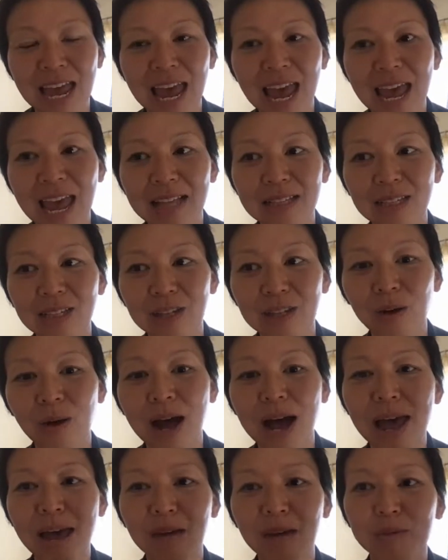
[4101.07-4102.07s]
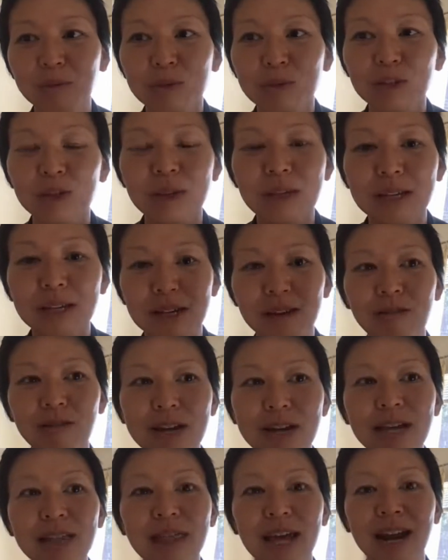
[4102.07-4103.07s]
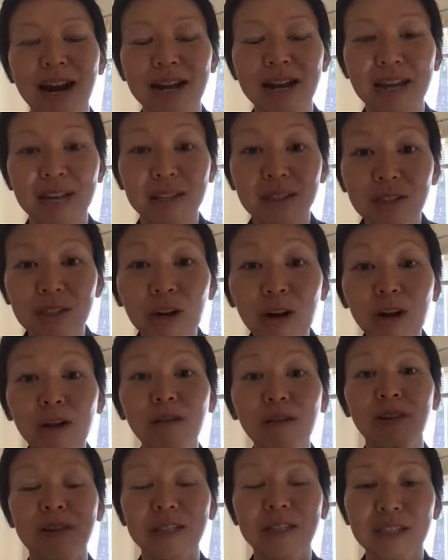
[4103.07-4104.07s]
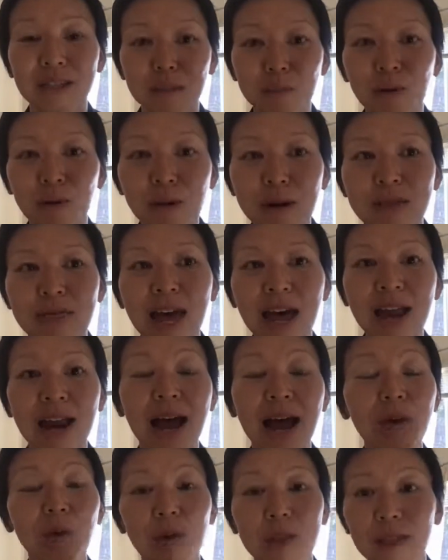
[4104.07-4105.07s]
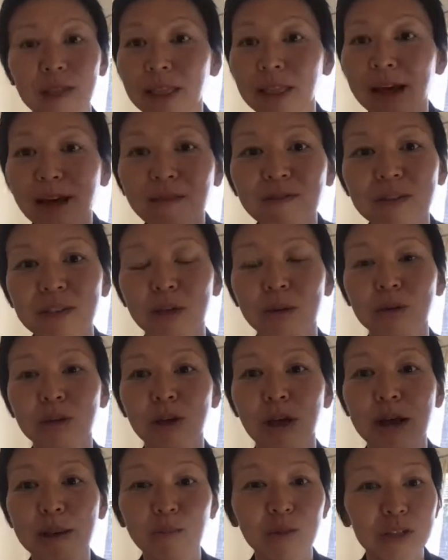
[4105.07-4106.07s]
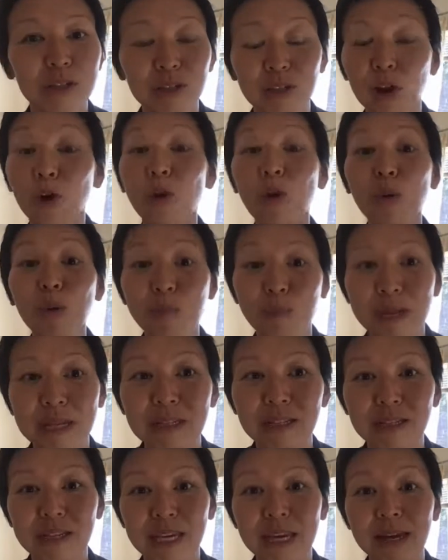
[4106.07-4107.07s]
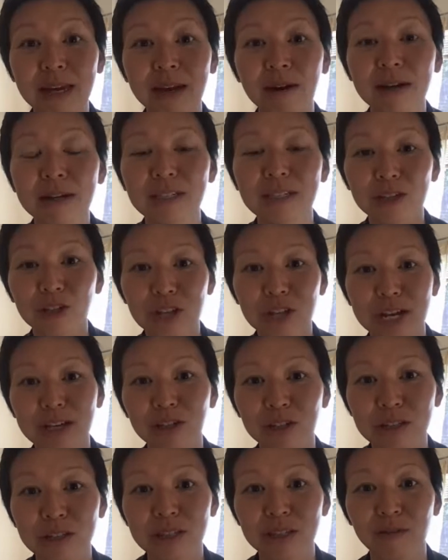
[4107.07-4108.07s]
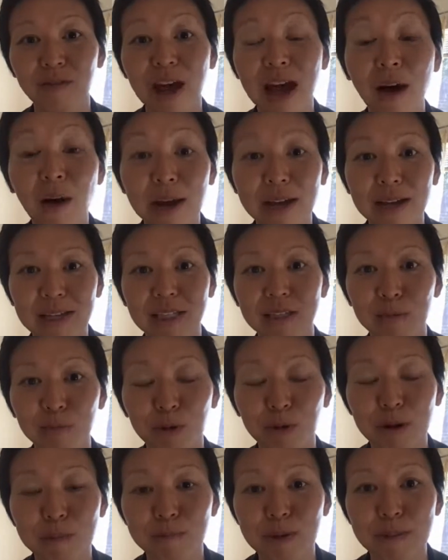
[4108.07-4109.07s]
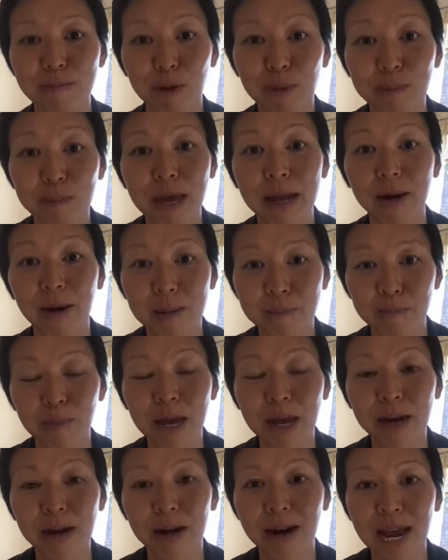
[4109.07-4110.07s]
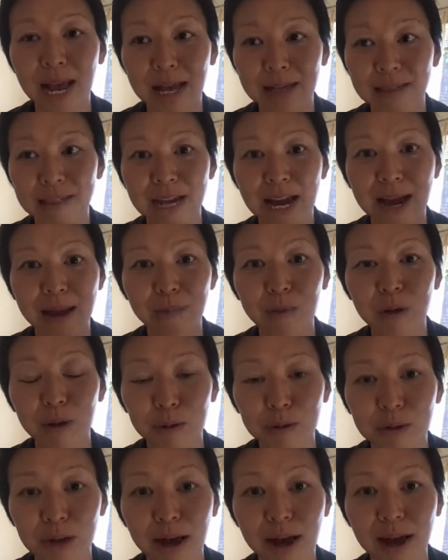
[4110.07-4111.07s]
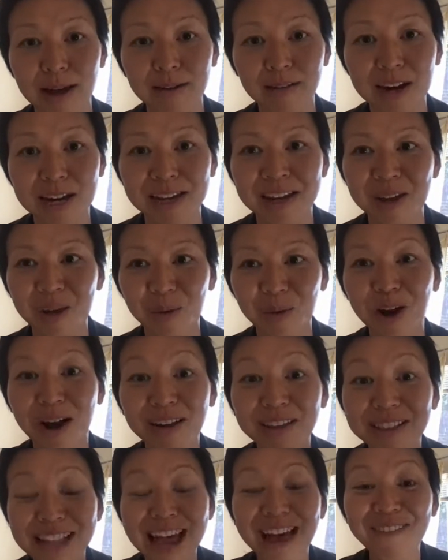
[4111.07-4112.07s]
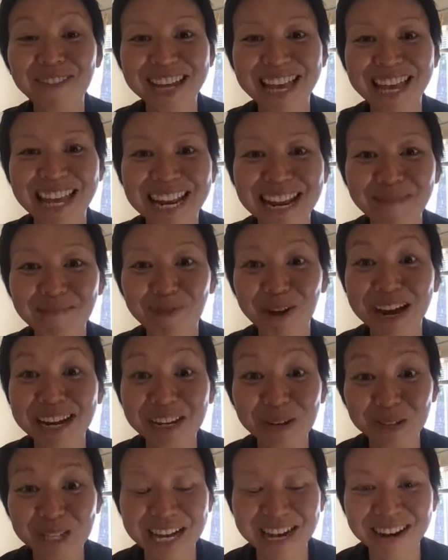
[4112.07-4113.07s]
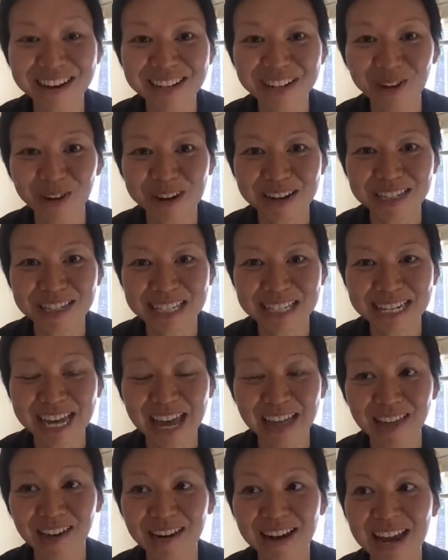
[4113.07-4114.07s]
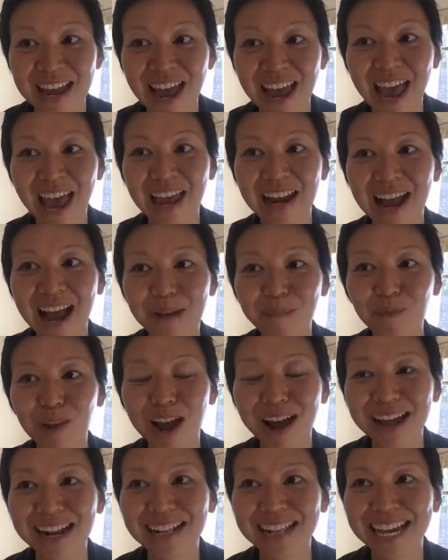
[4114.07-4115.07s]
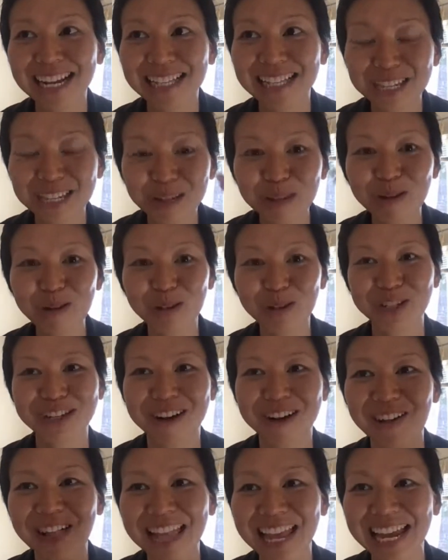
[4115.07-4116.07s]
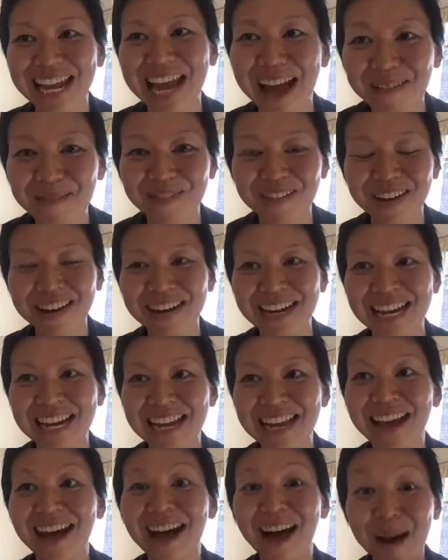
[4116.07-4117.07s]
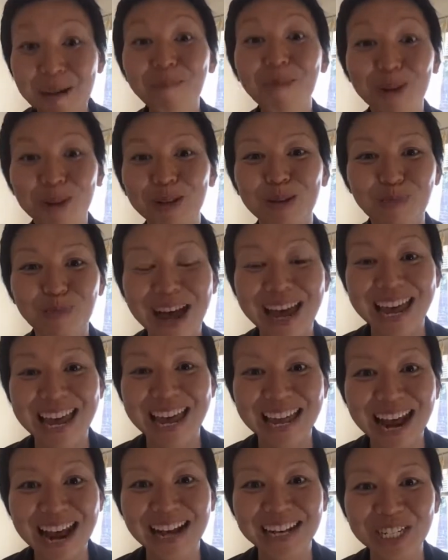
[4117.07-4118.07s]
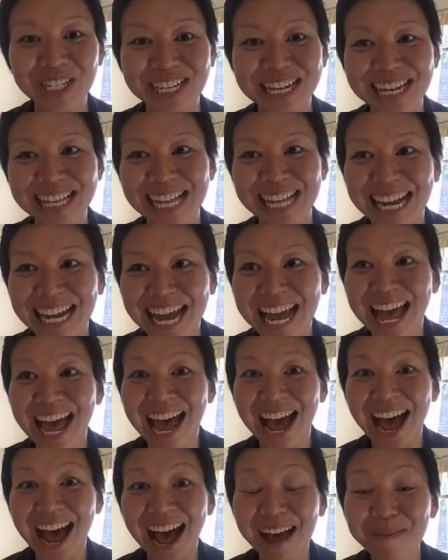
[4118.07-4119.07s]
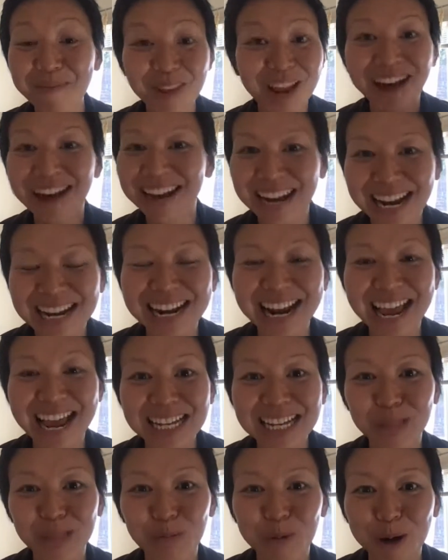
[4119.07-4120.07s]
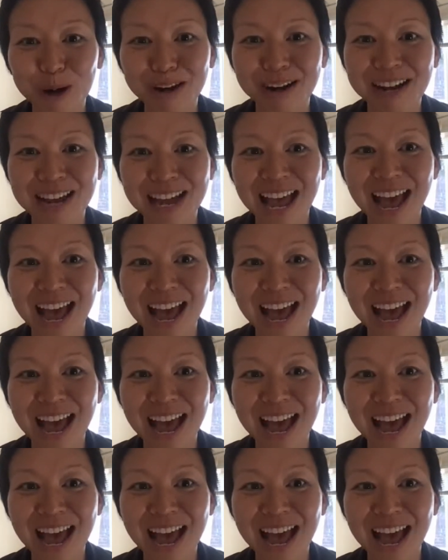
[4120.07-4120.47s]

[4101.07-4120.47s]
And so to the degree that I can serve and support that, I would love to. So I'm just open to hearing suggestions of how I can support people better and better as time goes on, right? We're all navigating brand new territories together, and I'm not like delusional. Like, I'm very humbled by it, actually. Like, I'm not an expert.